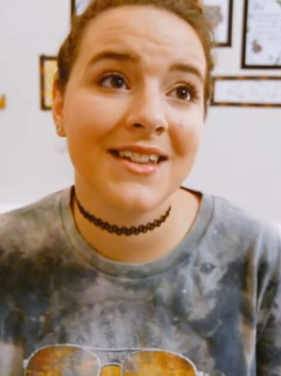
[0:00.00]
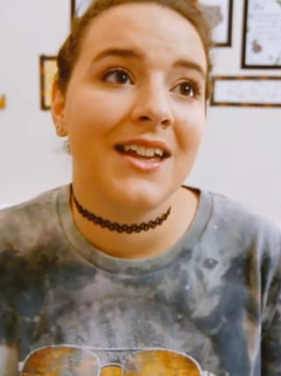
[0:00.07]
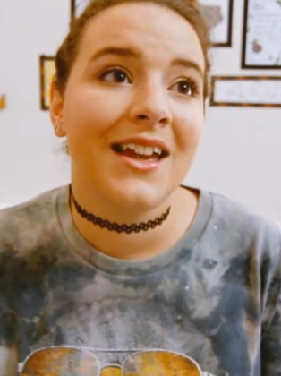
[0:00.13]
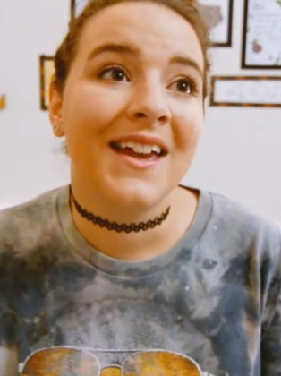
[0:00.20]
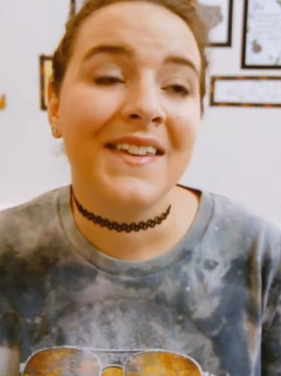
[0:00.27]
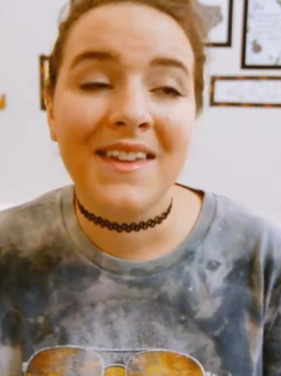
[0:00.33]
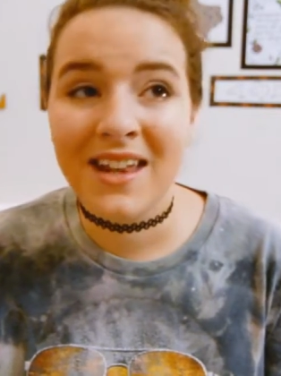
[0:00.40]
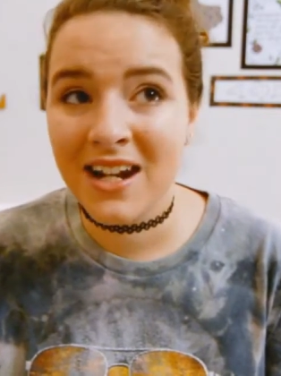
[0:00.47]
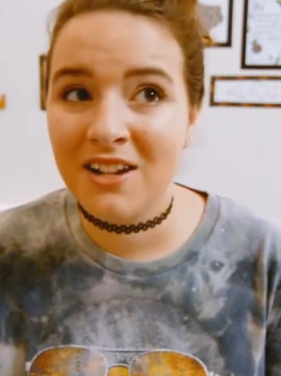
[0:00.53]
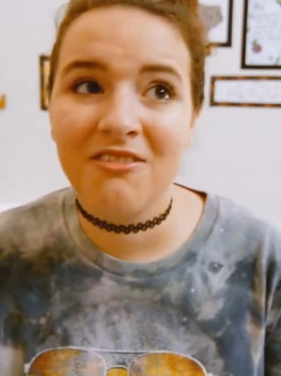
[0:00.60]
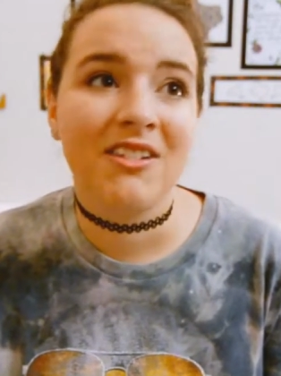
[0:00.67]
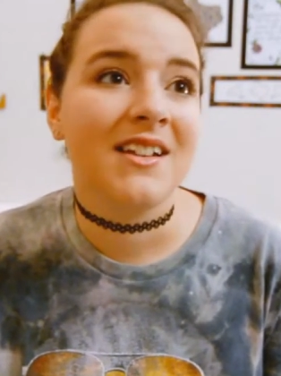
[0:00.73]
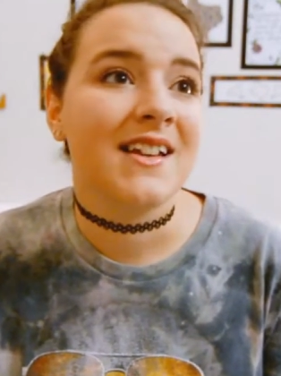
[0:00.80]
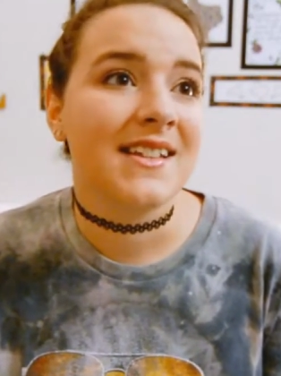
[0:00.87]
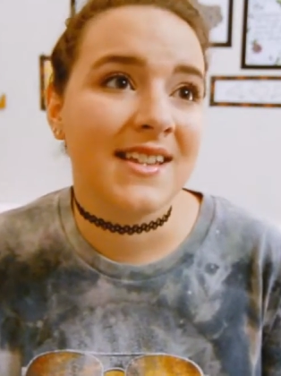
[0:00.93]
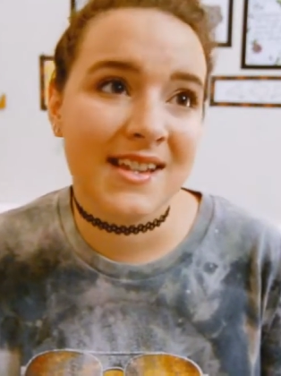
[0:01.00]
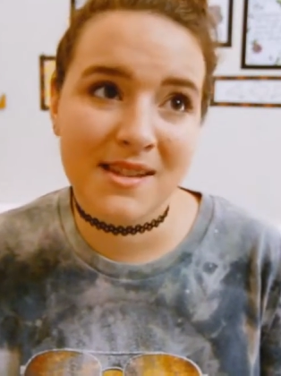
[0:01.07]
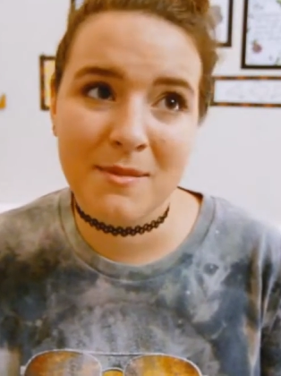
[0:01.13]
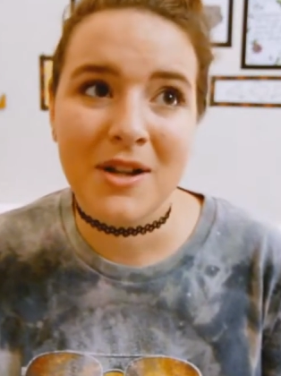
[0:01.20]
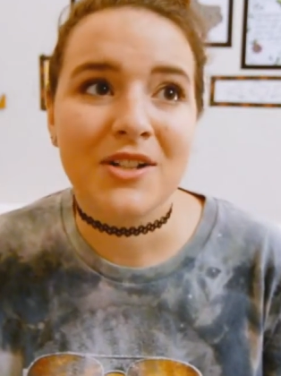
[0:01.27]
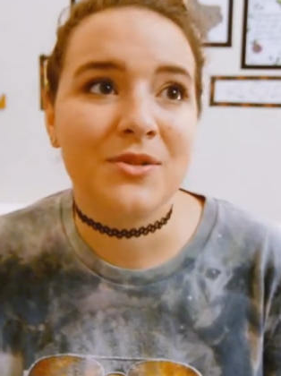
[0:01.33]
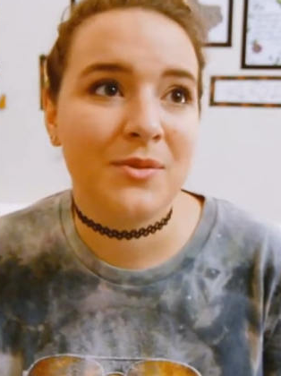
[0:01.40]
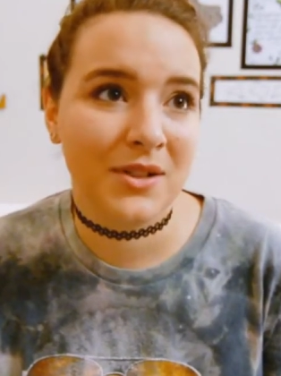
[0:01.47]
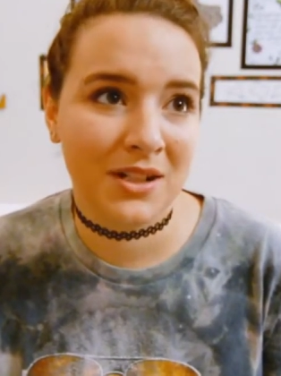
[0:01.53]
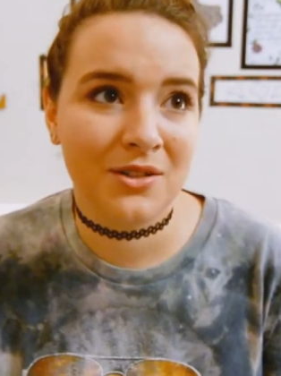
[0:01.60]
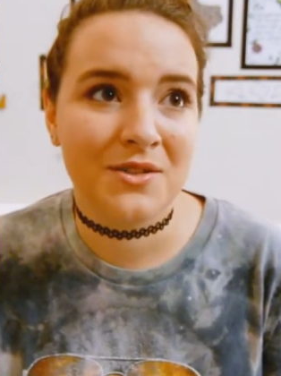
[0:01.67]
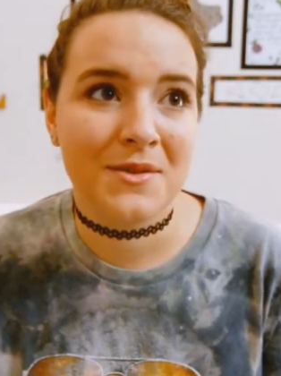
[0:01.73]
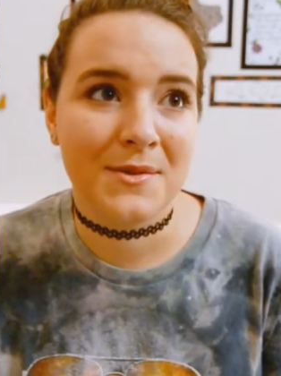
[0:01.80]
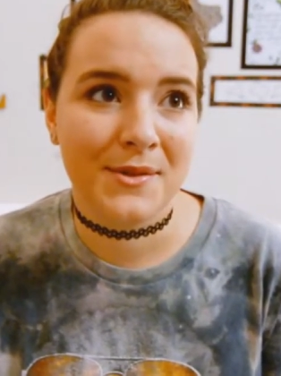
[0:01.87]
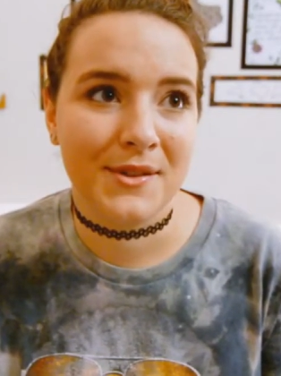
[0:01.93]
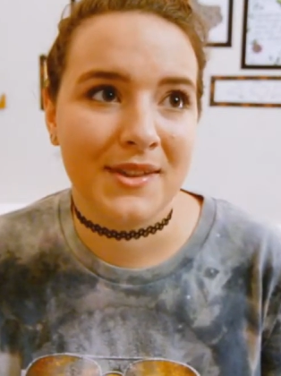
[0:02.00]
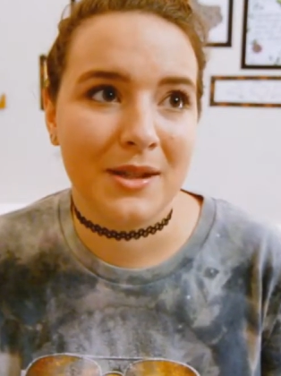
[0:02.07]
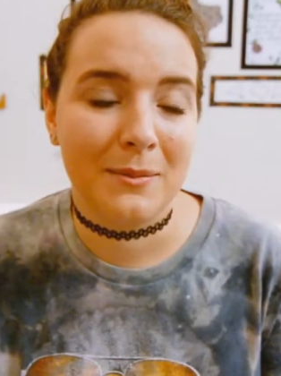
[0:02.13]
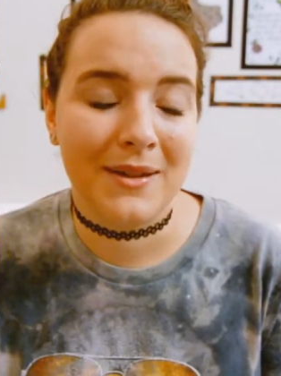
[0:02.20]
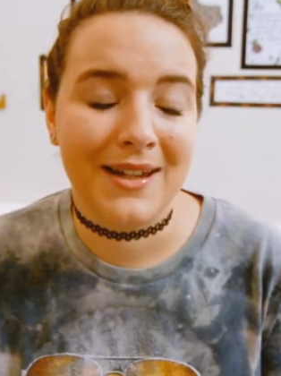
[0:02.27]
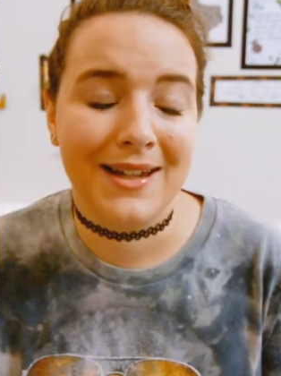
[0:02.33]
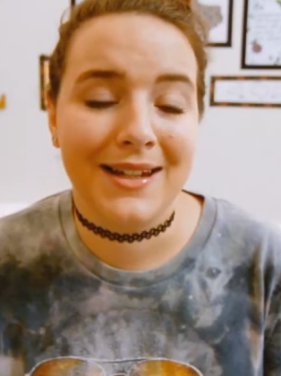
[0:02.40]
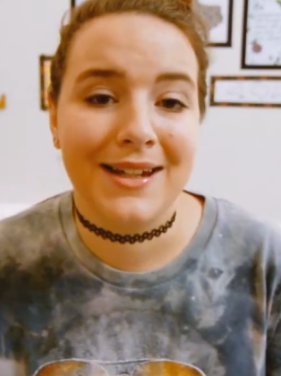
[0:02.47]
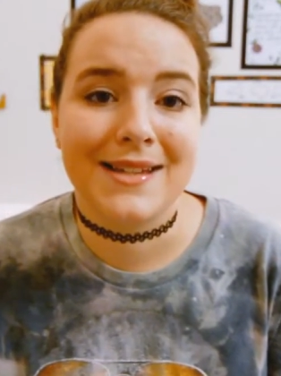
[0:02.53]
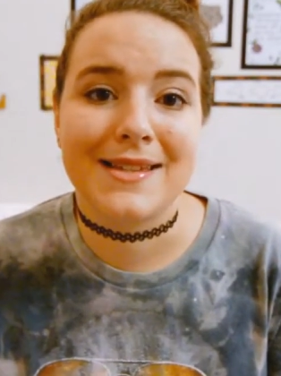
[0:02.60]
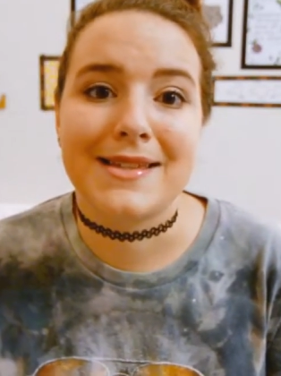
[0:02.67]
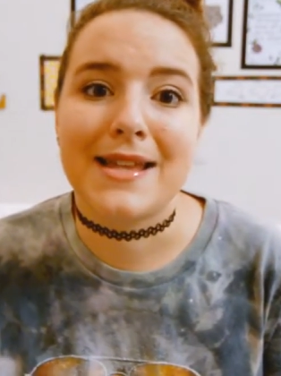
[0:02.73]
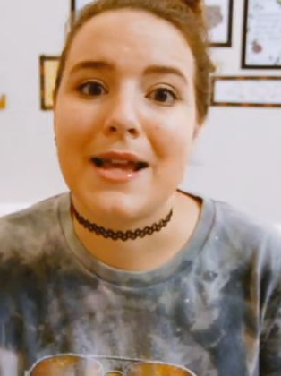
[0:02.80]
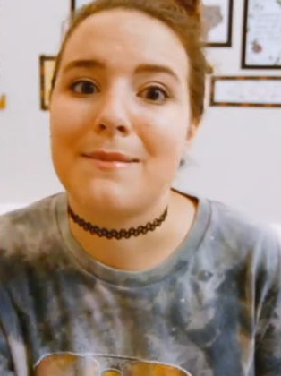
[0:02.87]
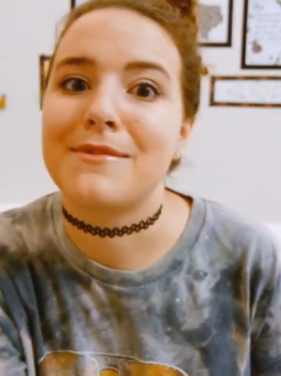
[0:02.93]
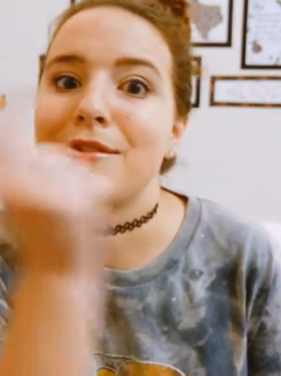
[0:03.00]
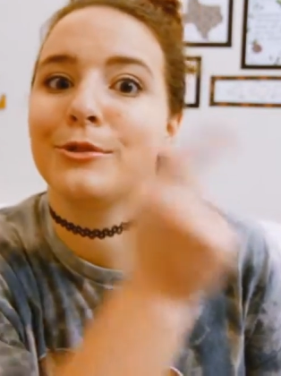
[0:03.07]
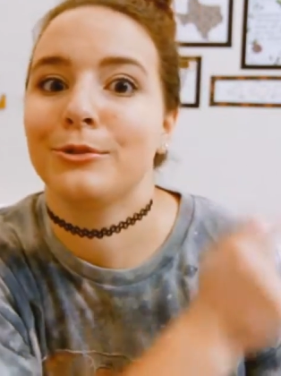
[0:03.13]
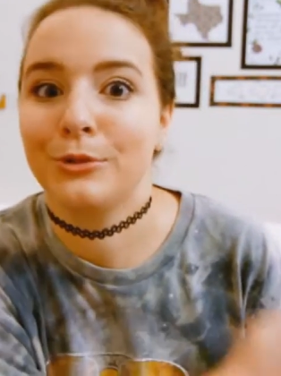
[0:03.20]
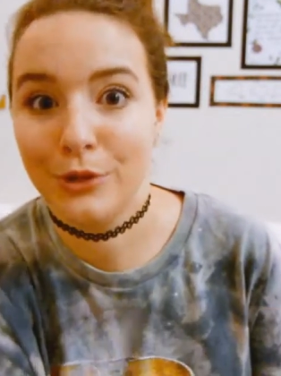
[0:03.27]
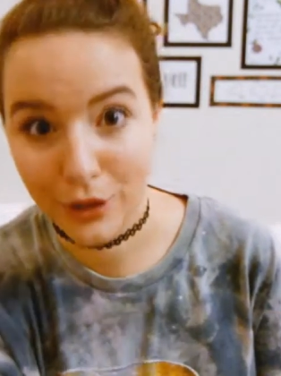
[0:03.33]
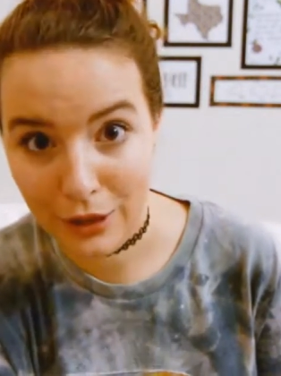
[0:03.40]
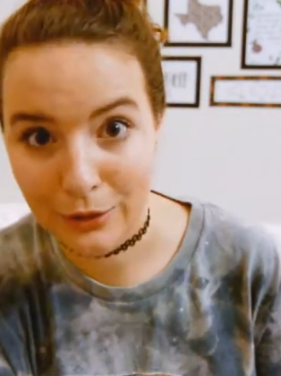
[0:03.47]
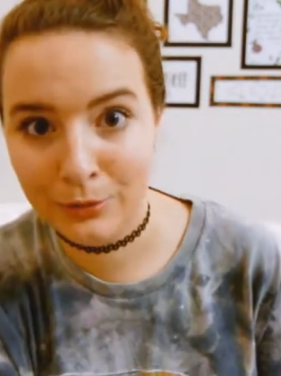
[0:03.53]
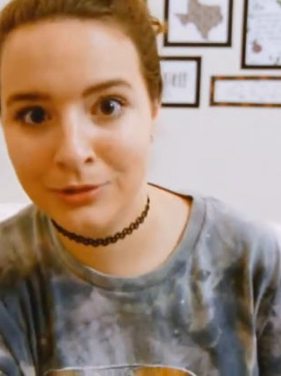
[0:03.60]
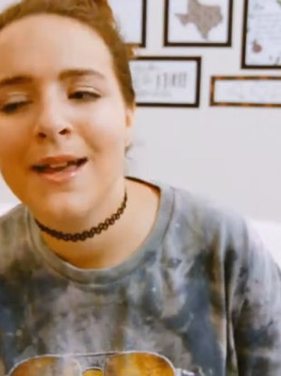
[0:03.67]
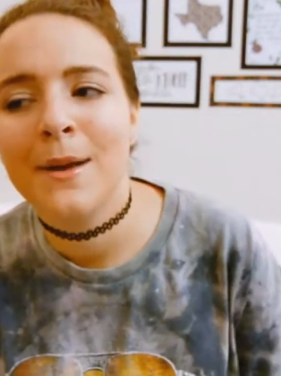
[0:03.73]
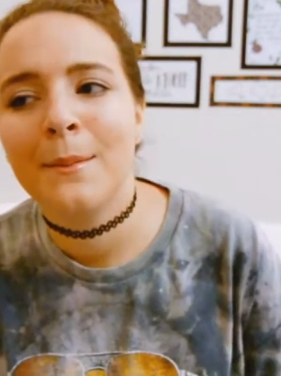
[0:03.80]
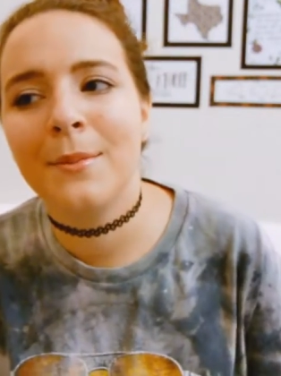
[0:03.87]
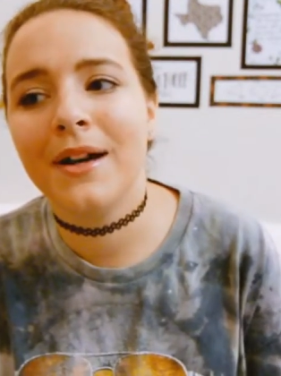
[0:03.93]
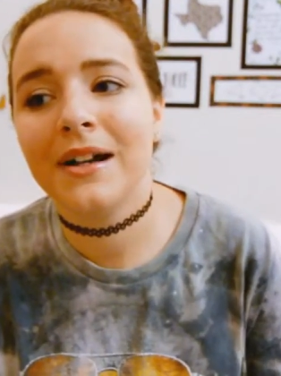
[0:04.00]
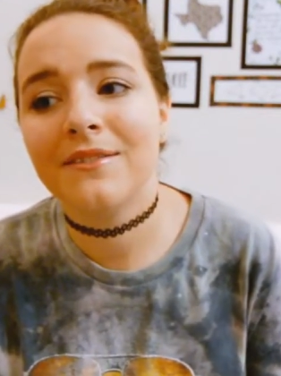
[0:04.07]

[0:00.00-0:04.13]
And then I realize he's about 20 years older than me and it's time to go. But